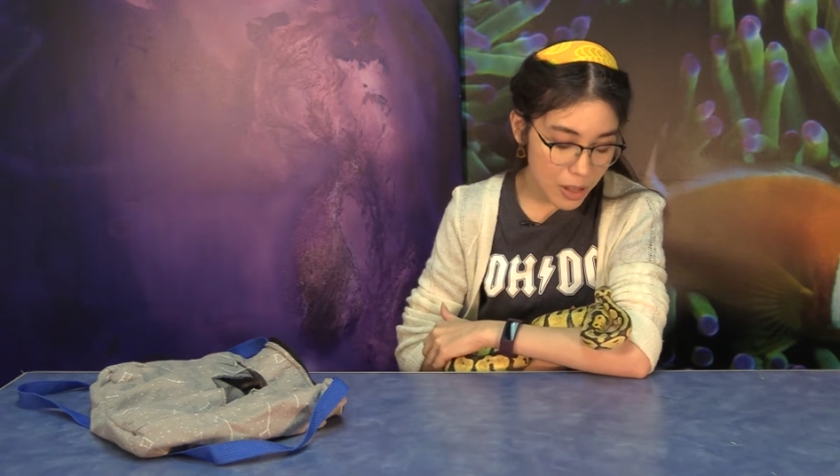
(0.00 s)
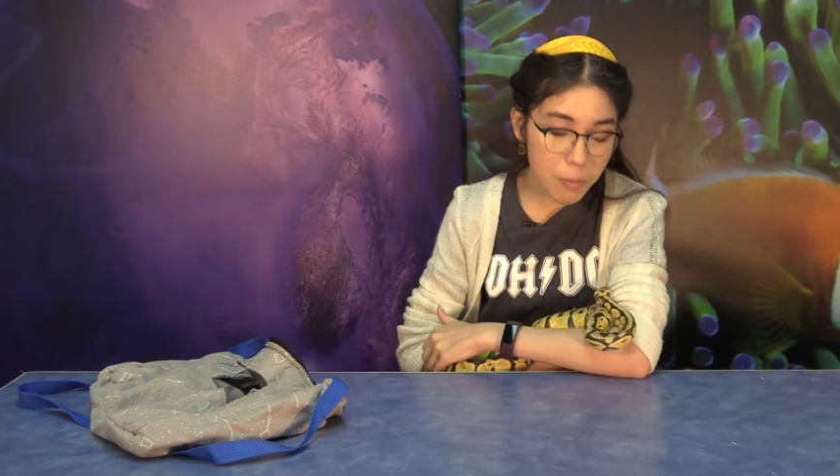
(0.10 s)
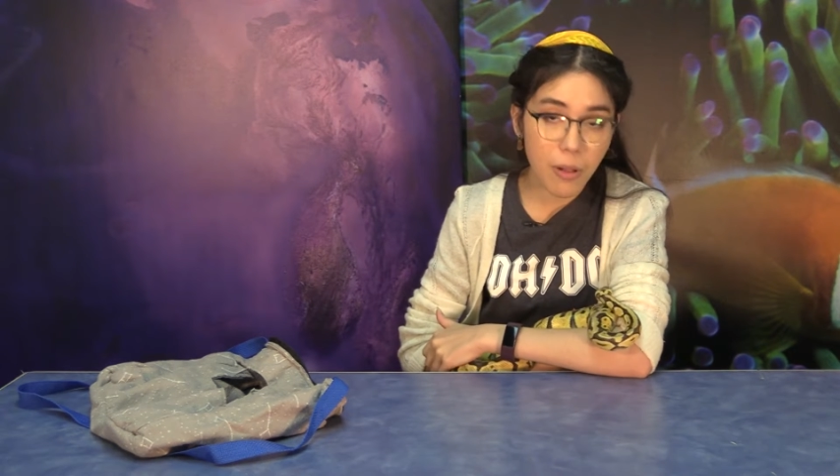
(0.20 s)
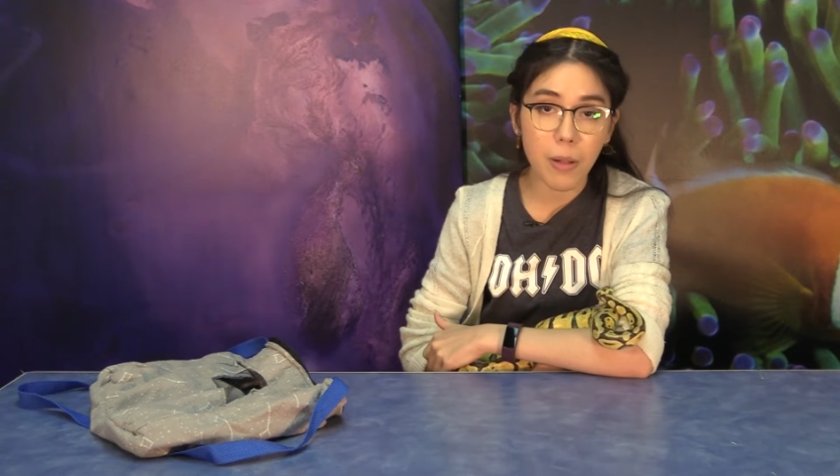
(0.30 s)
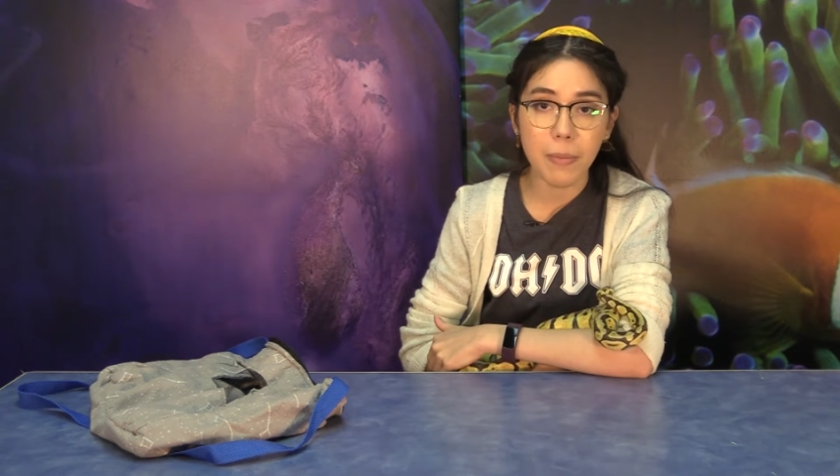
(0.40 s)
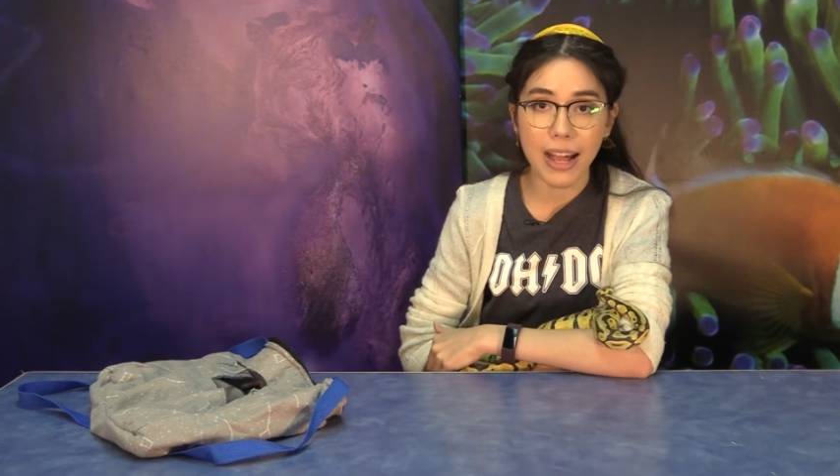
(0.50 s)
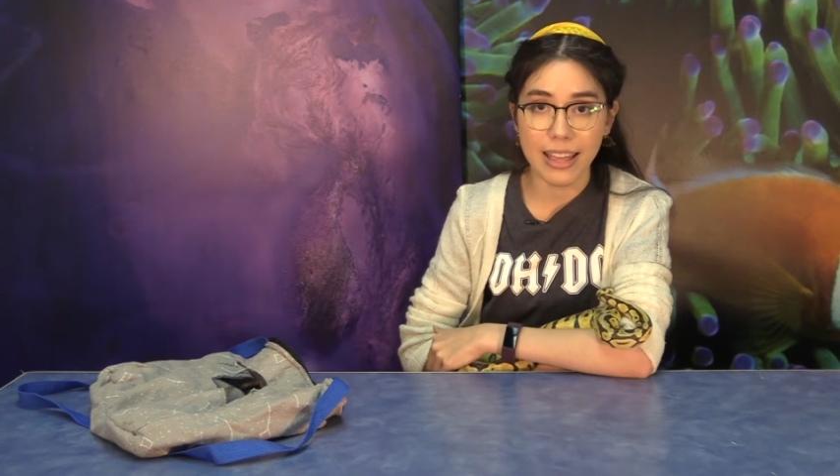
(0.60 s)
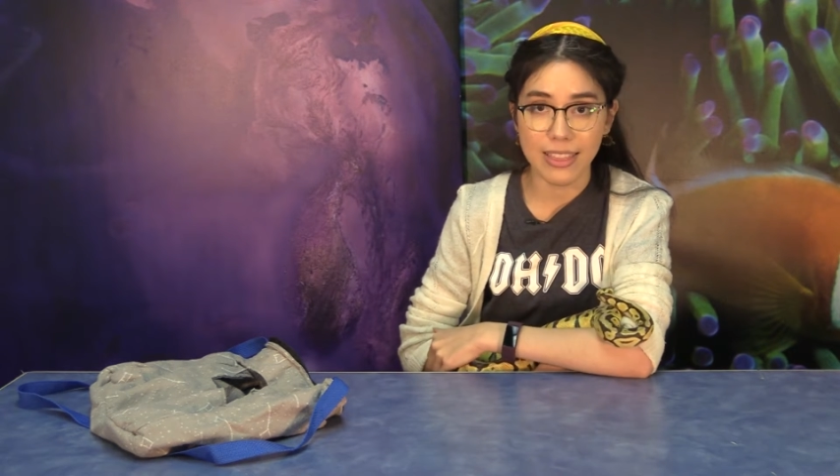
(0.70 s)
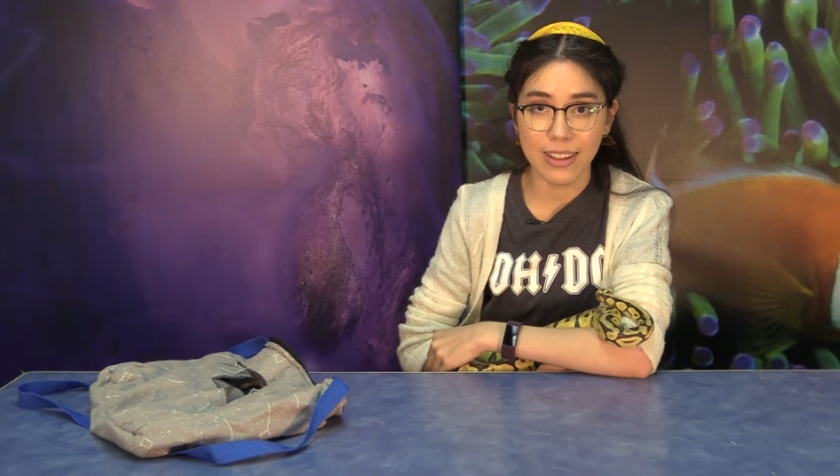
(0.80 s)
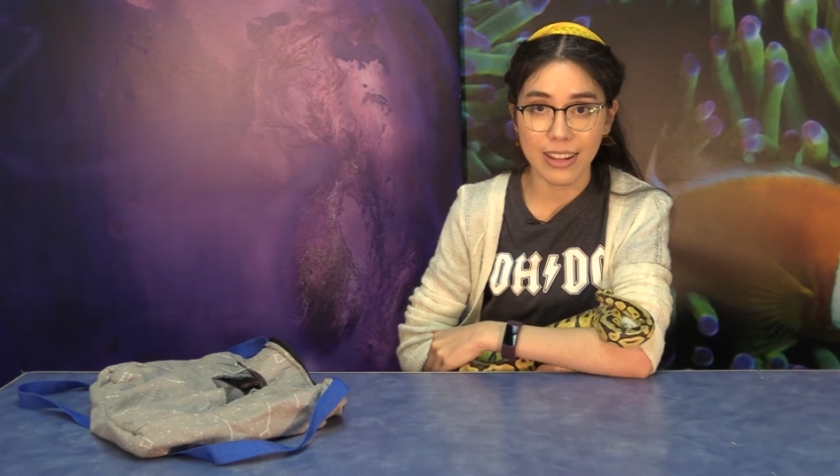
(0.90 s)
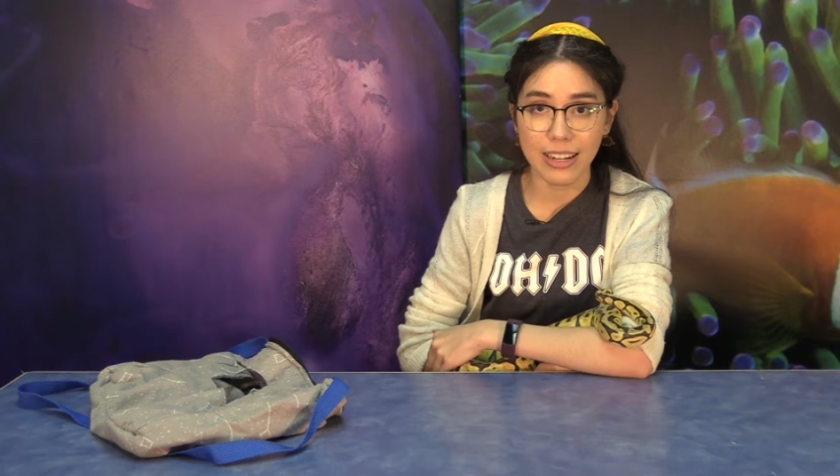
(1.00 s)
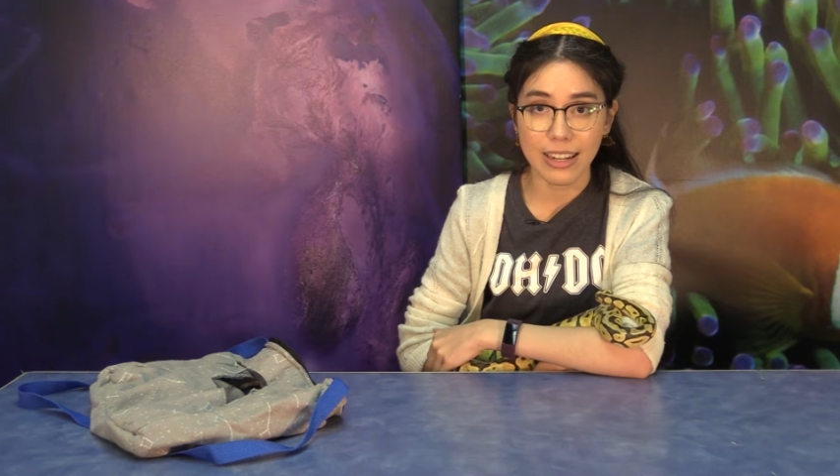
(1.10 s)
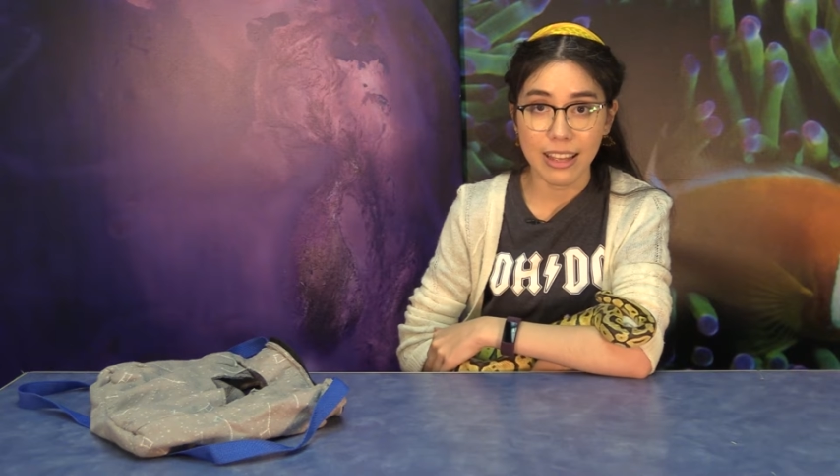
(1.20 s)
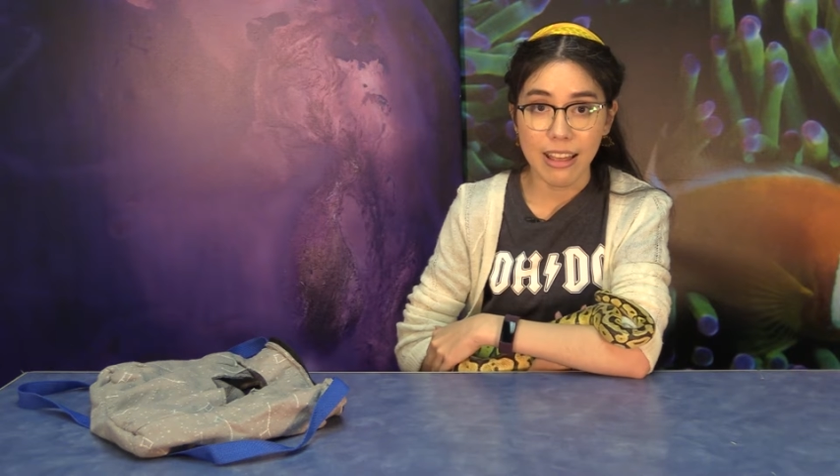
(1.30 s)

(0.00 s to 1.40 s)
ball python.